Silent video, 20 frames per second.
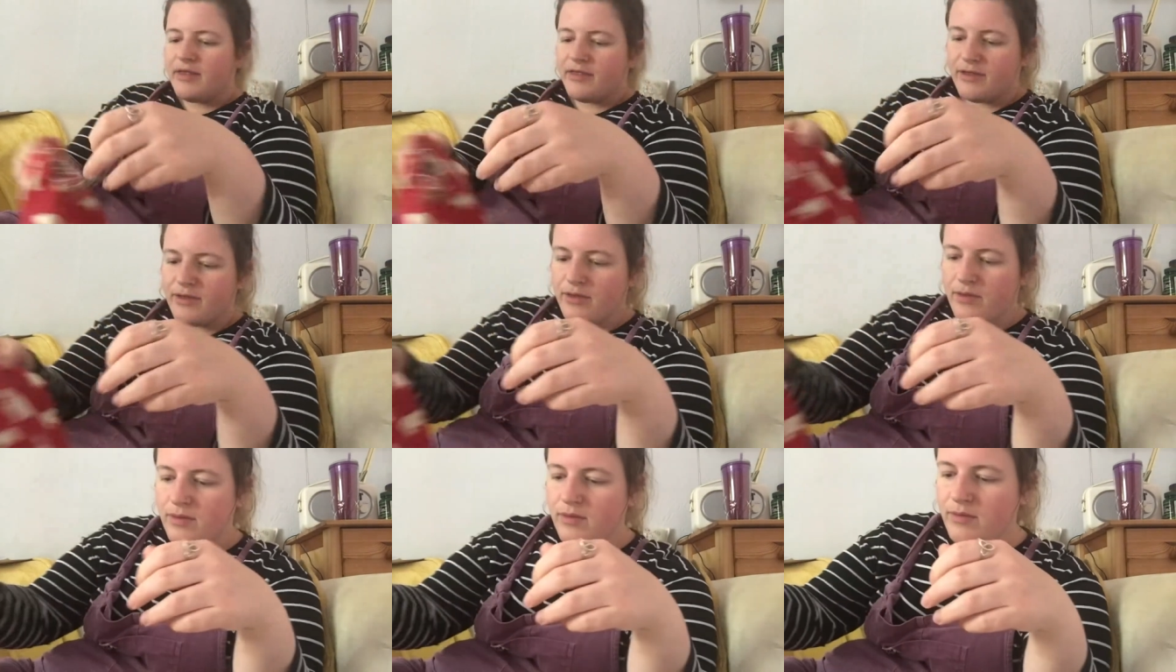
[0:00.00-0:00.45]

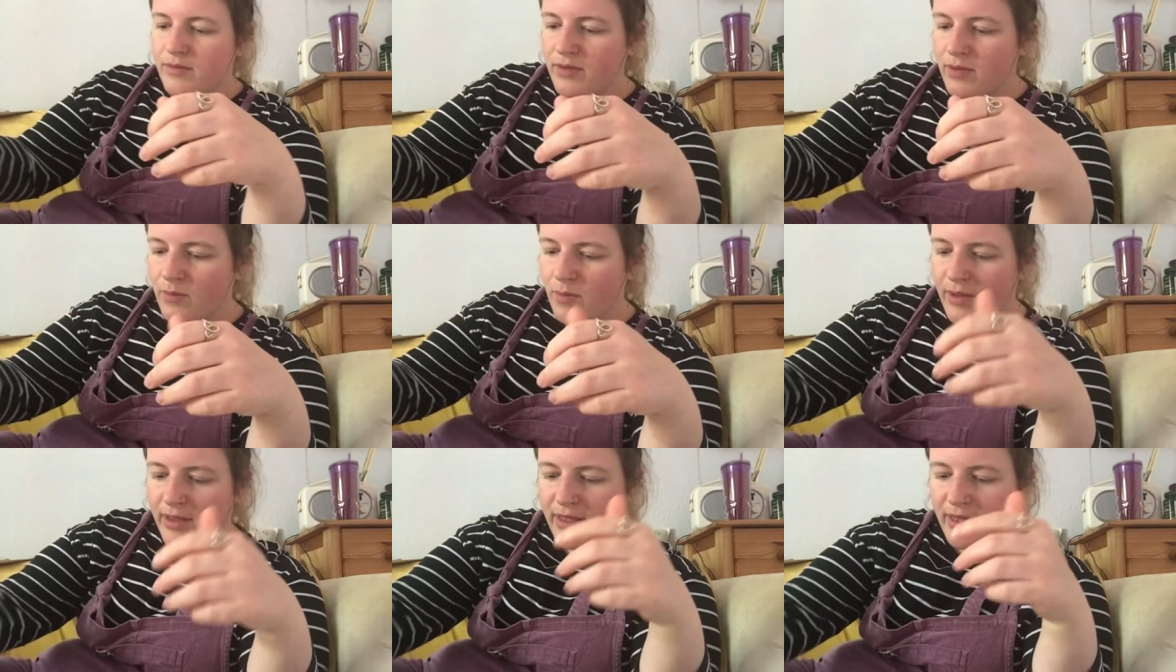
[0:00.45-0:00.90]
to
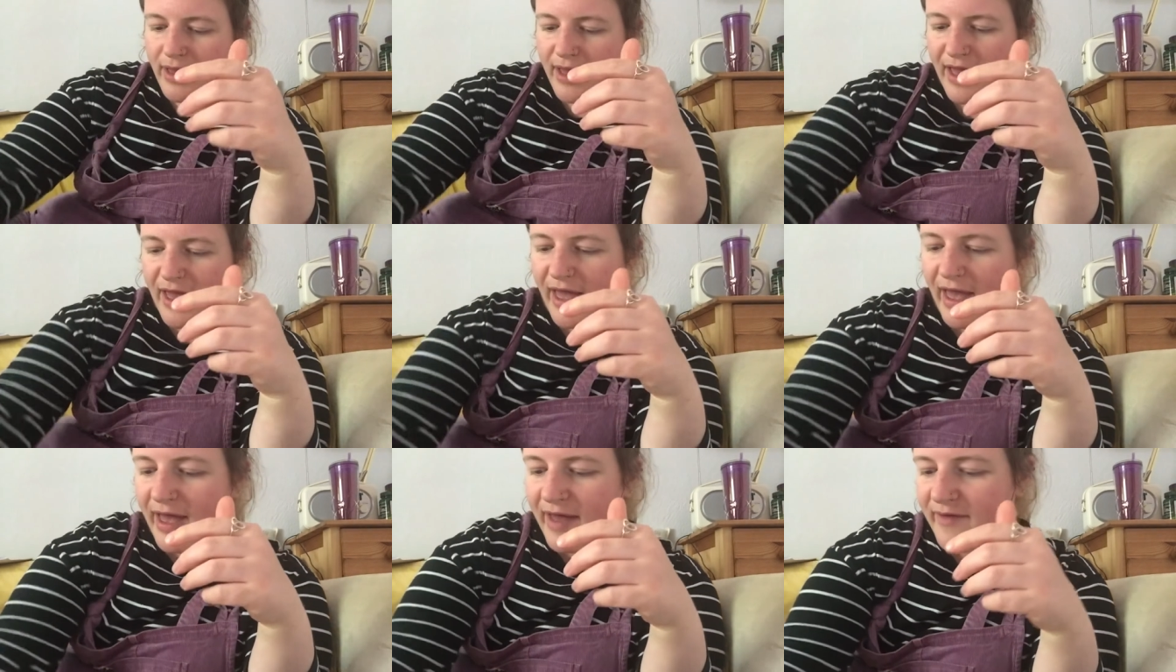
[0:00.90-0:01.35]
the one
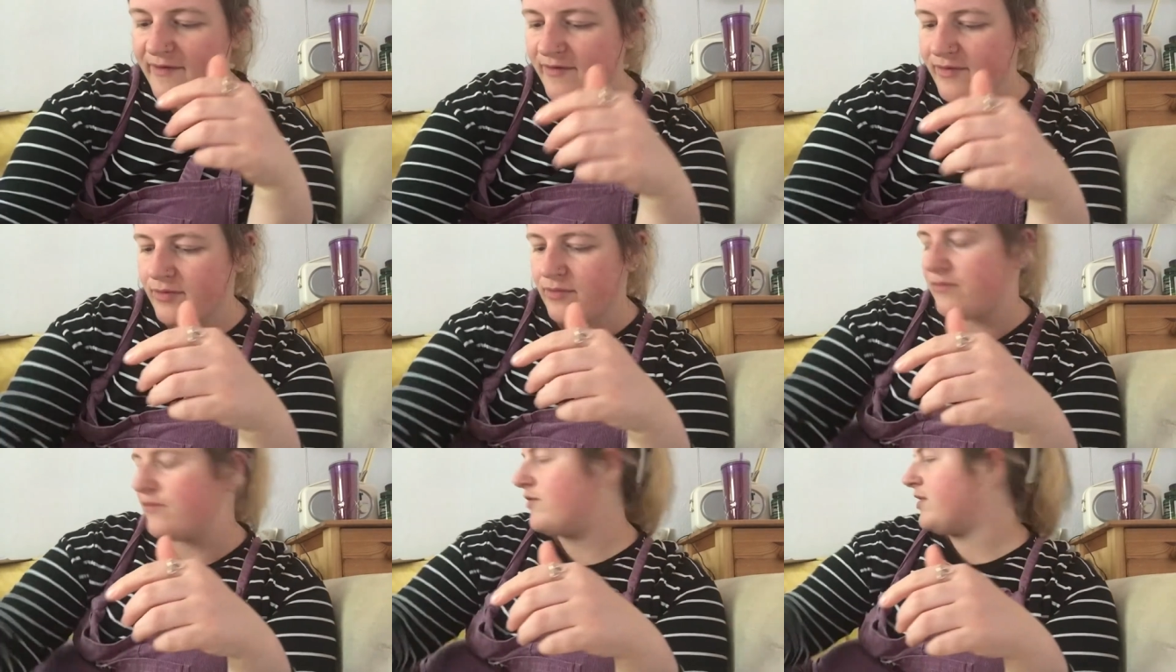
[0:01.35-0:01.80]
I
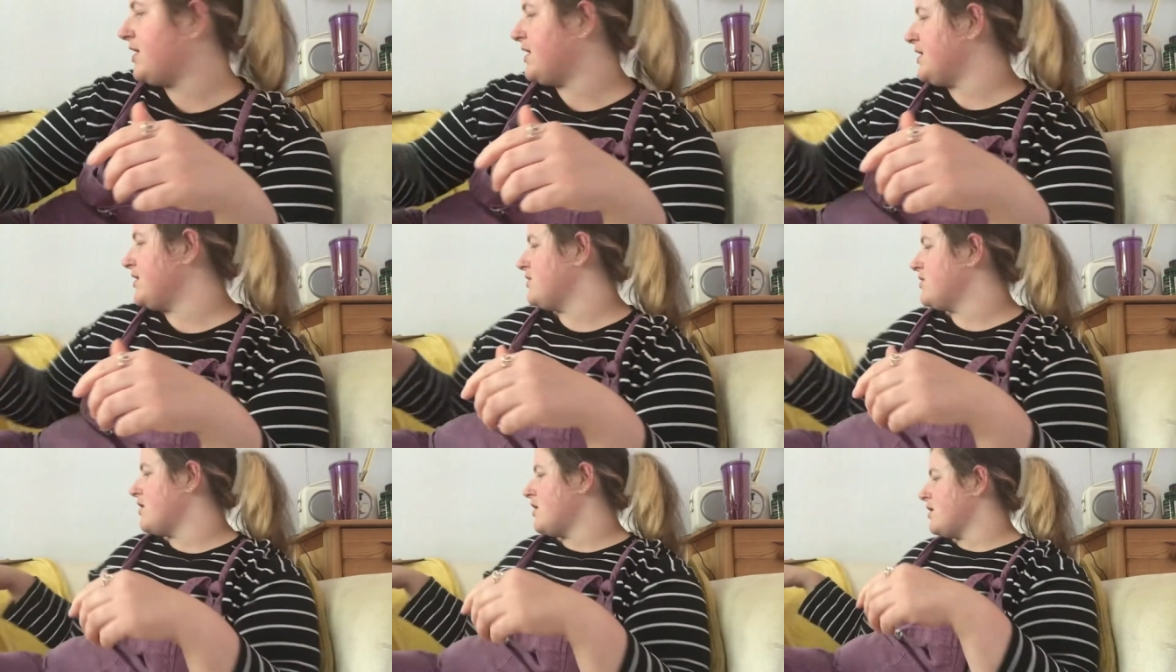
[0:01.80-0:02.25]
haven't
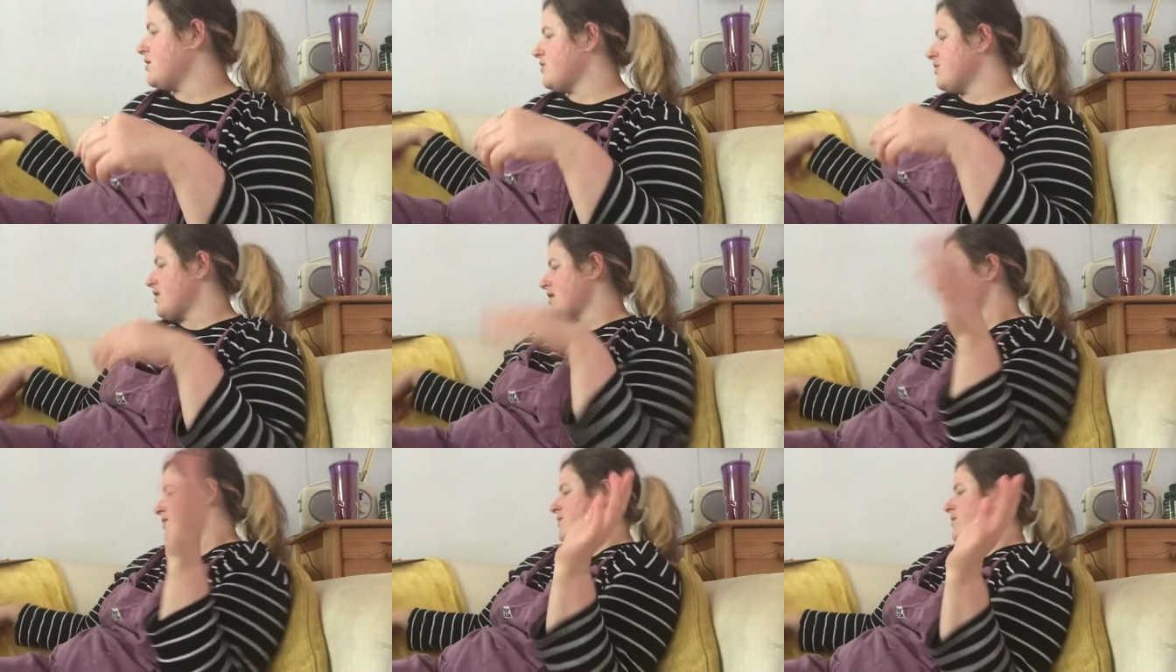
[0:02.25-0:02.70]
really touched
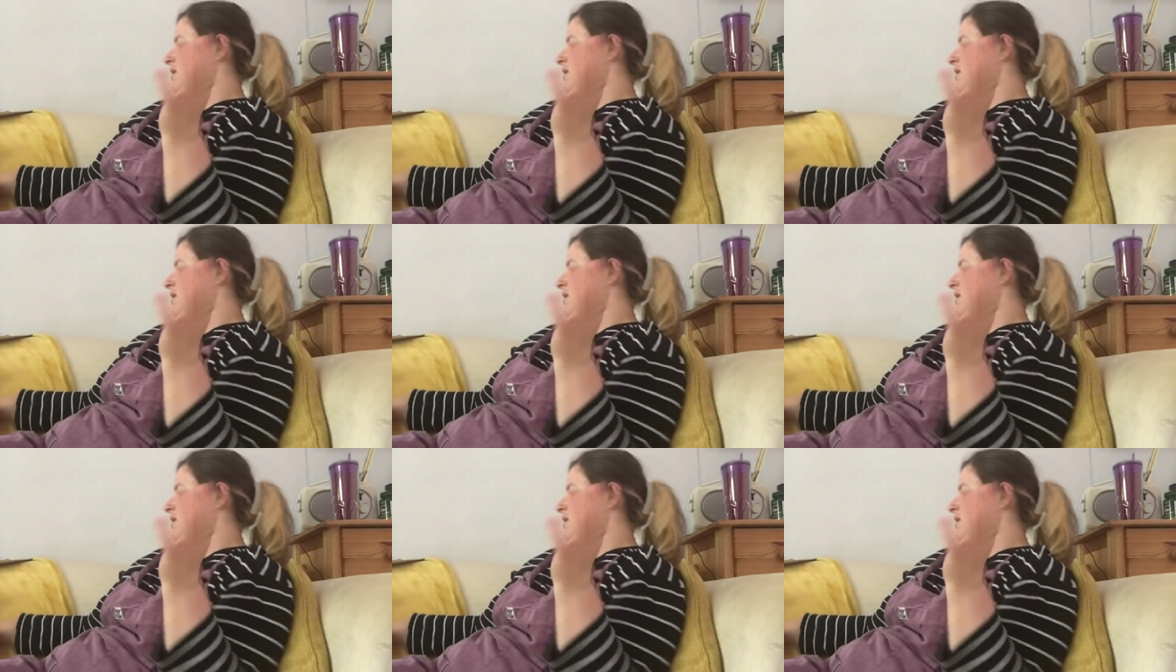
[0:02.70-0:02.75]
next.